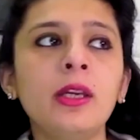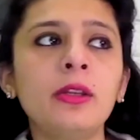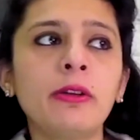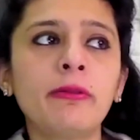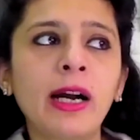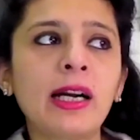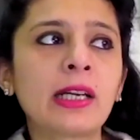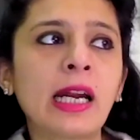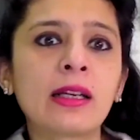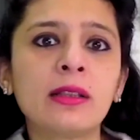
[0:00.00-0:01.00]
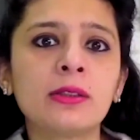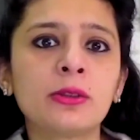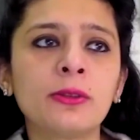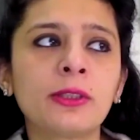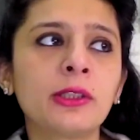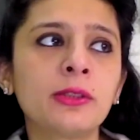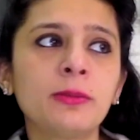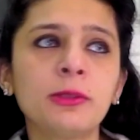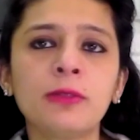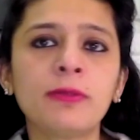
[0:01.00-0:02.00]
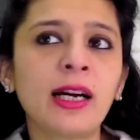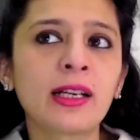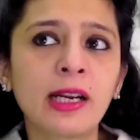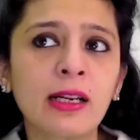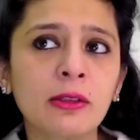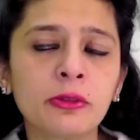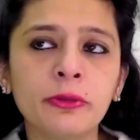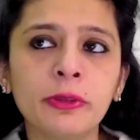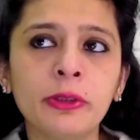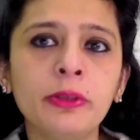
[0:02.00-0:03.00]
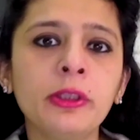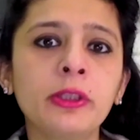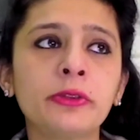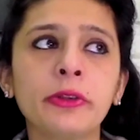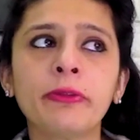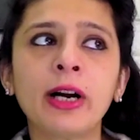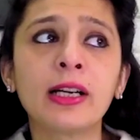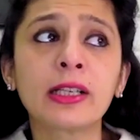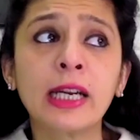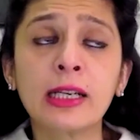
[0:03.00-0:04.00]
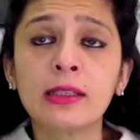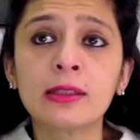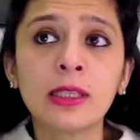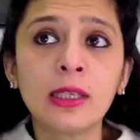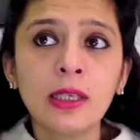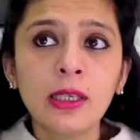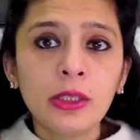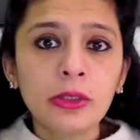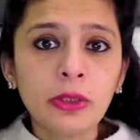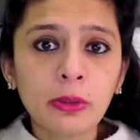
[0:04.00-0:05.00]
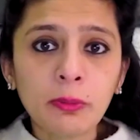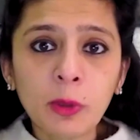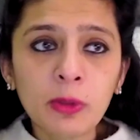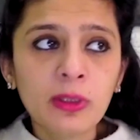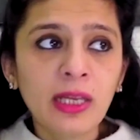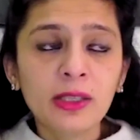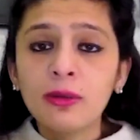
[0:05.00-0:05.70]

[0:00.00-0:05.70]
You have firecrackers over Christmas, you have firecrackers over New Year's, you have firecrackers, you know, post that.